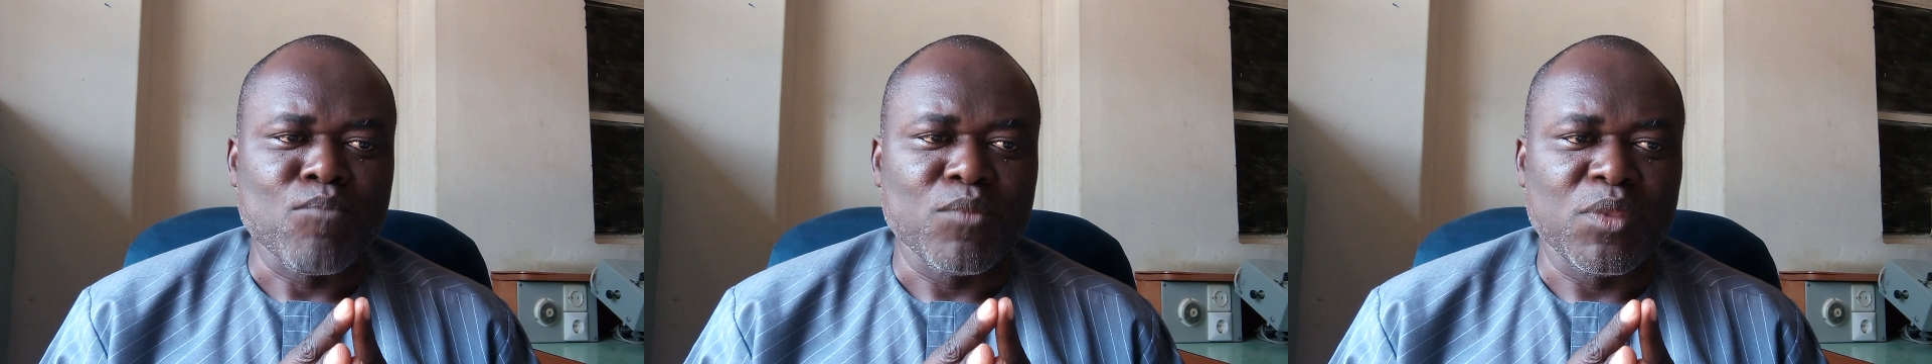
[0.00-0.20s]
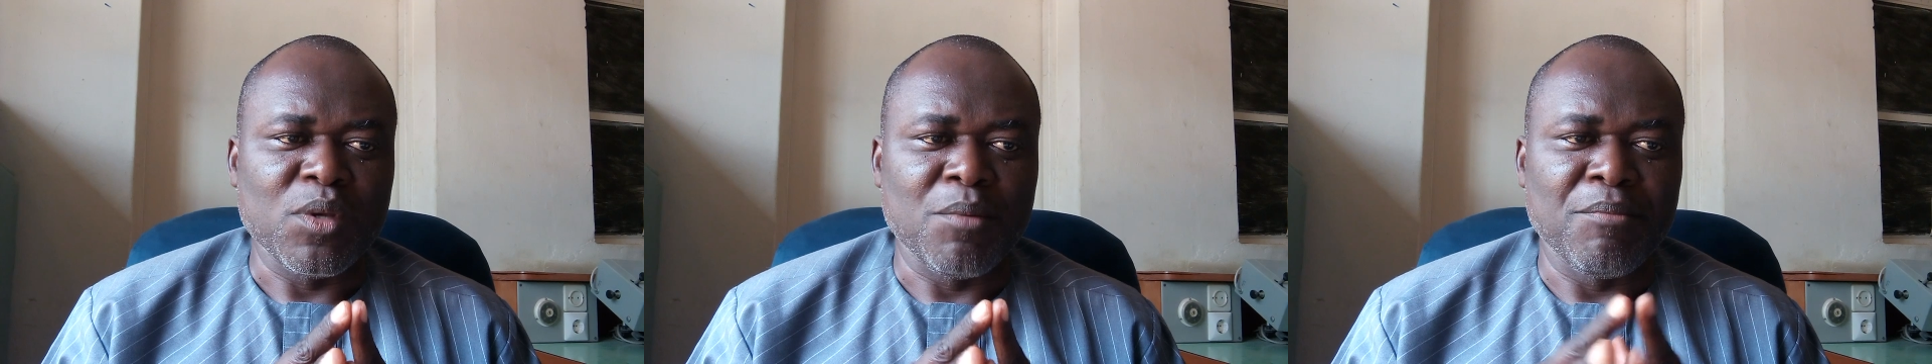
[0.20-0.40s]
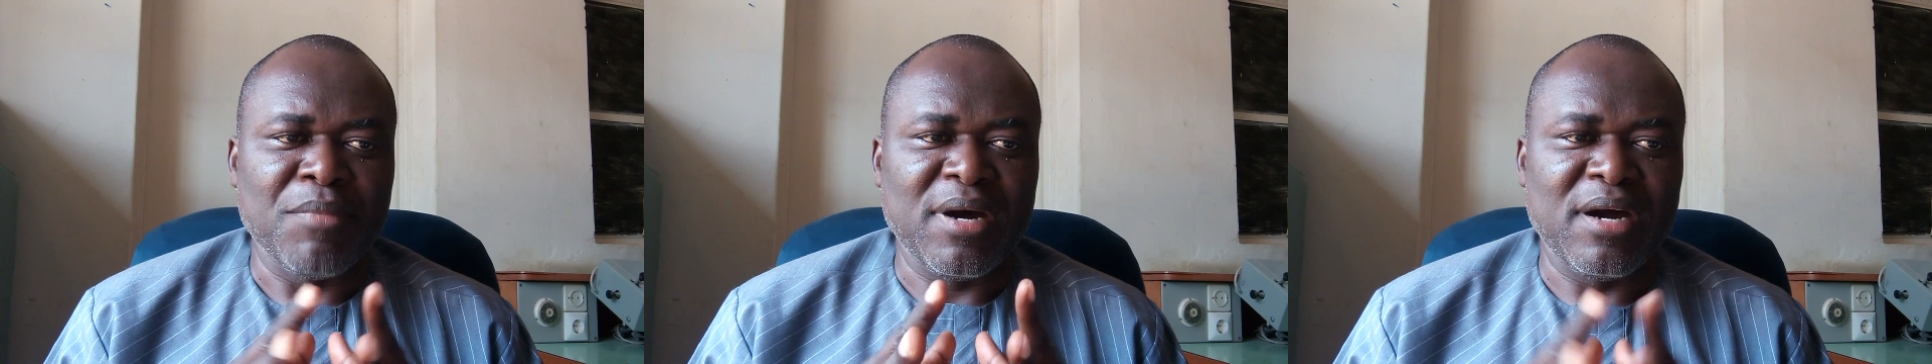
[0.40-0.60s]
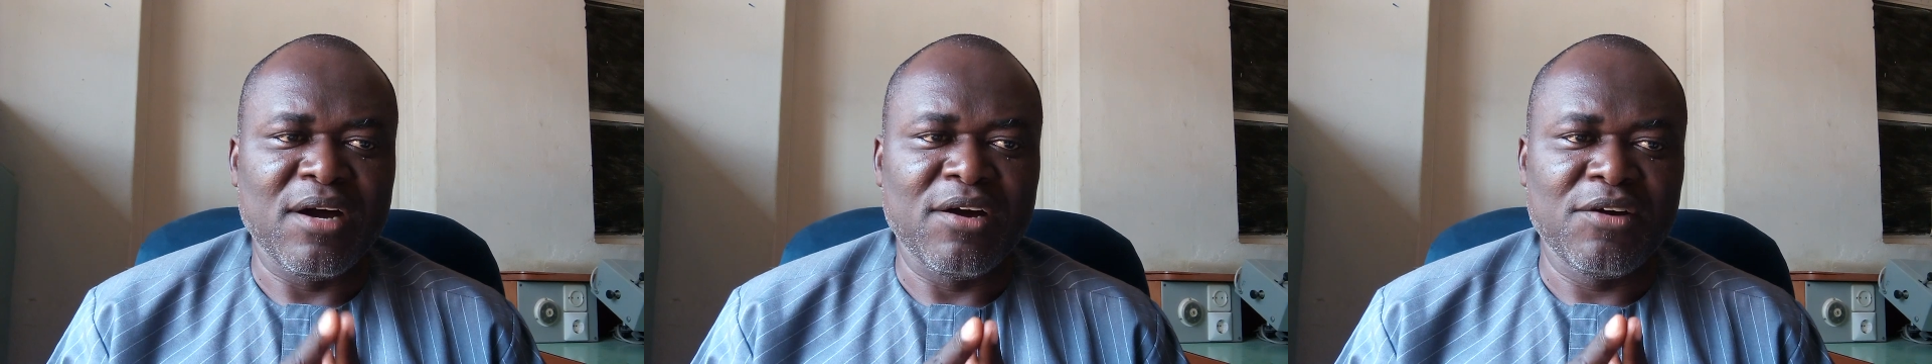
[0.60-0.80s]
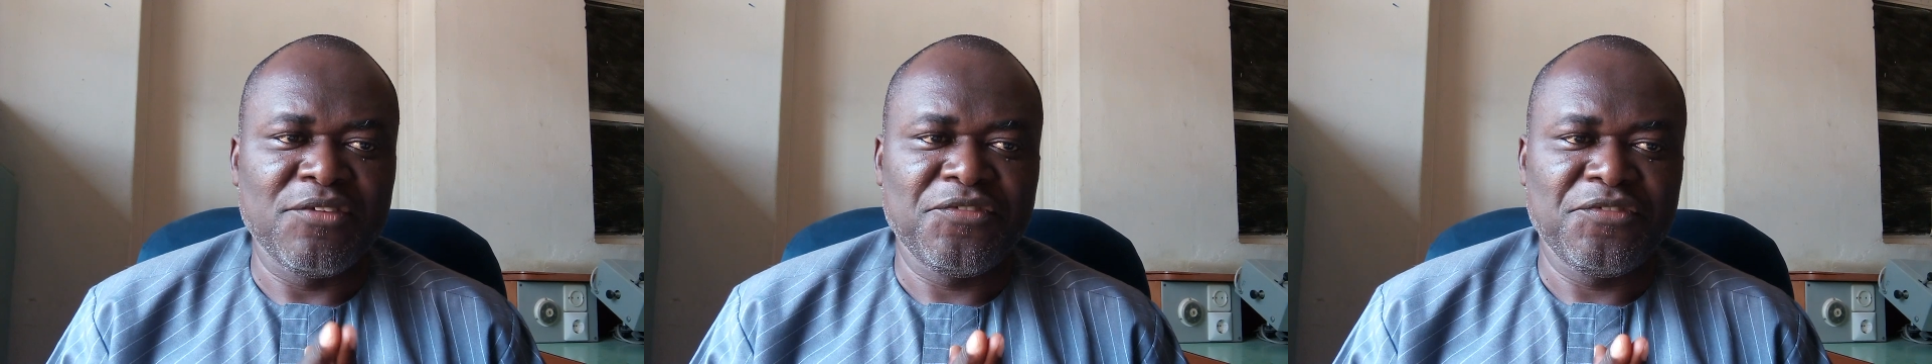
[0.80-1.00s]

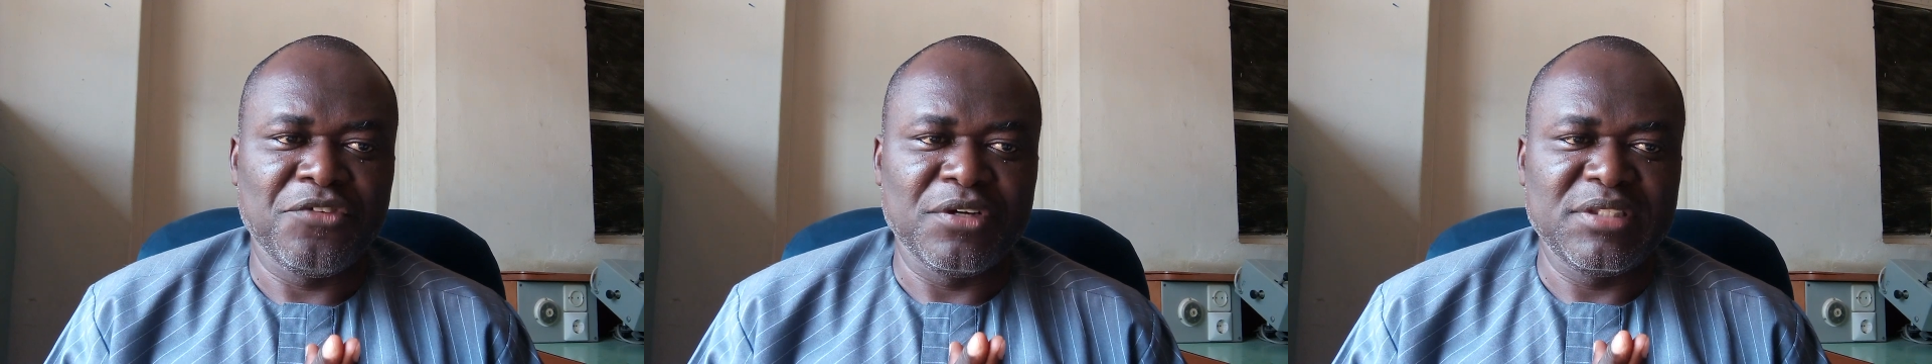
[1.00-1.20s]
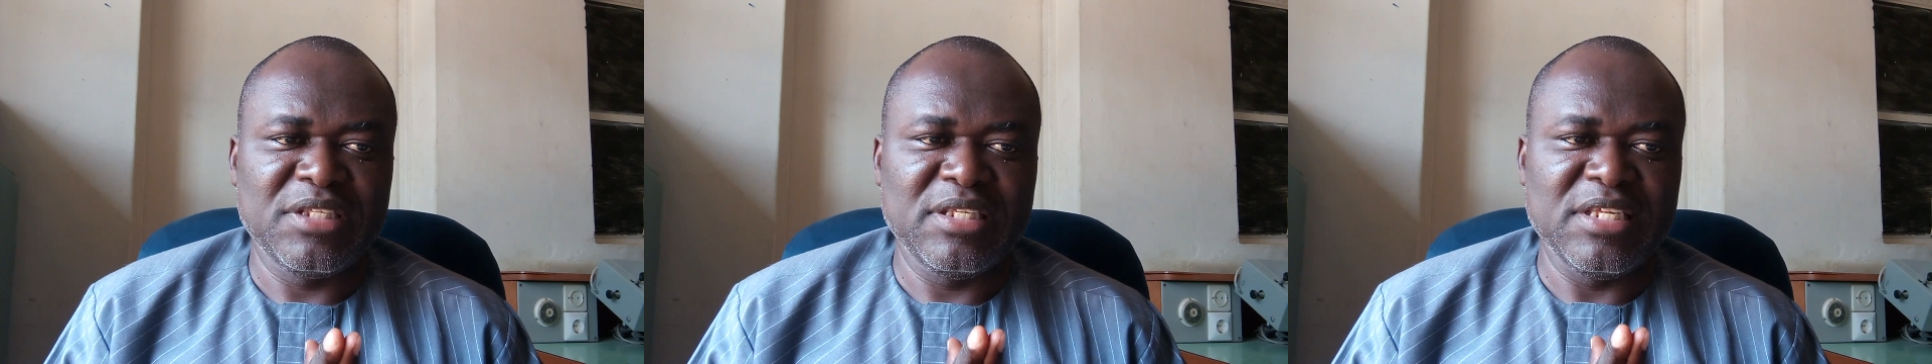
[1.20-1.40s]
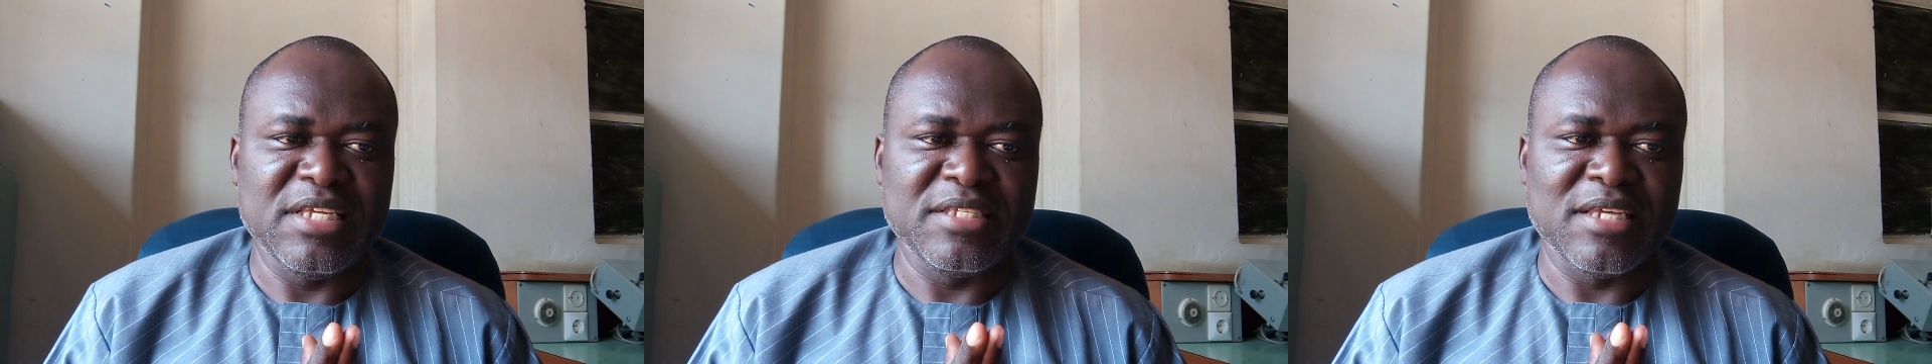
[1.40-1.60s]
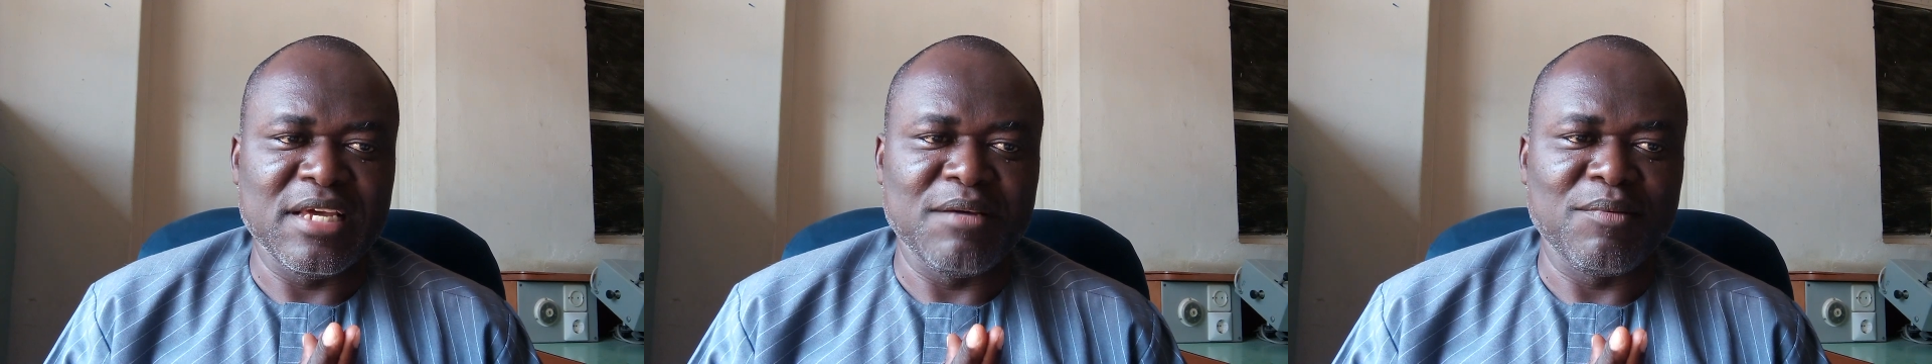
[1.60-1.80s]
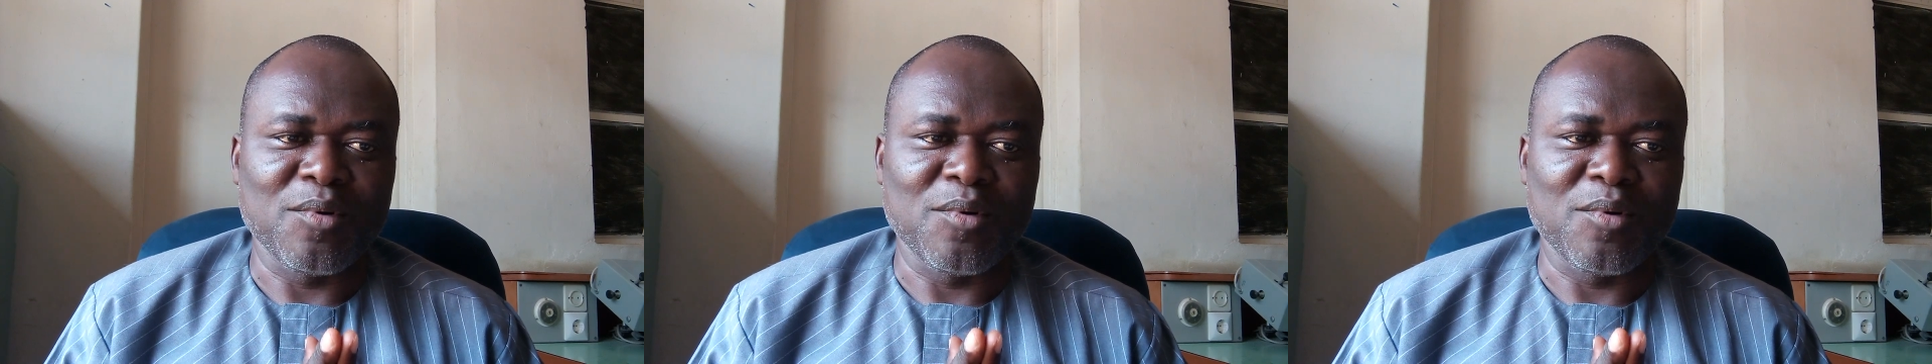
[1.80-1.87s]
Number 14 is